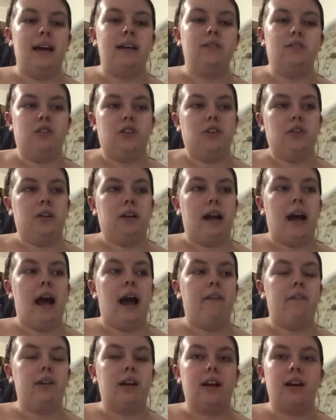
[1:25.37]
So you can
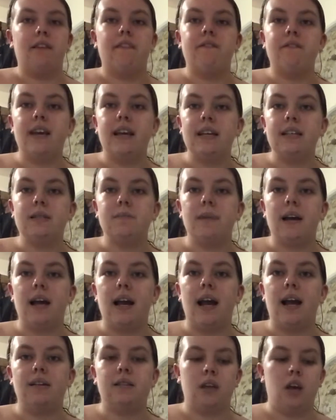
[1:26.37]
have like a face
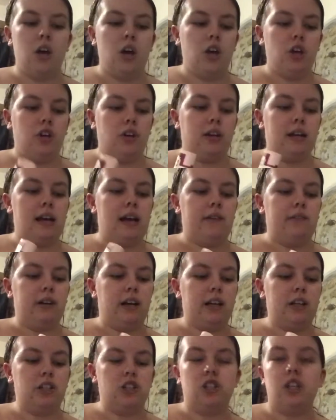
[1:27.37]
mask, you can have
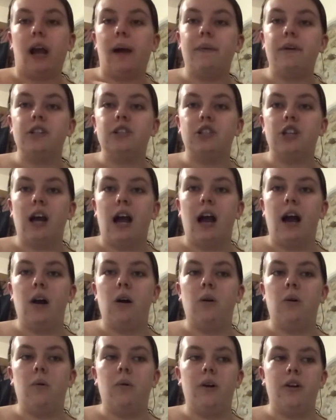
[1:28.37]
like a shower
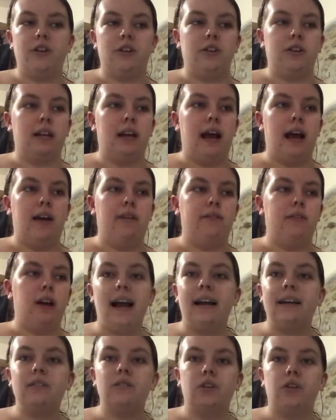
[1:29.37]
gel, you can have like
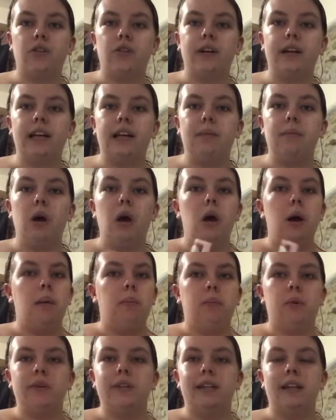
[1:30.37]
hand cream,
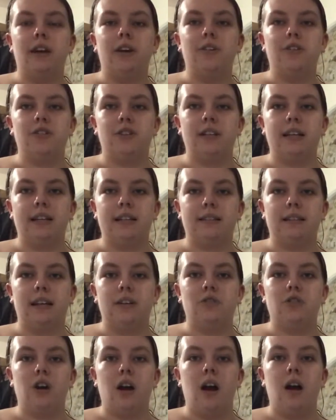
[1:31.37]
body lotion,
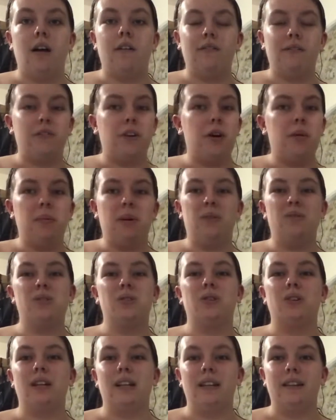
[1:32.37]
etc. Throw a bit of
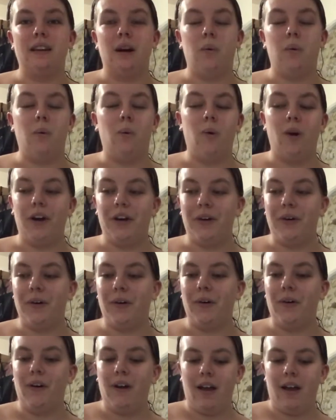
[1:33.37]
chocolate in there, why not?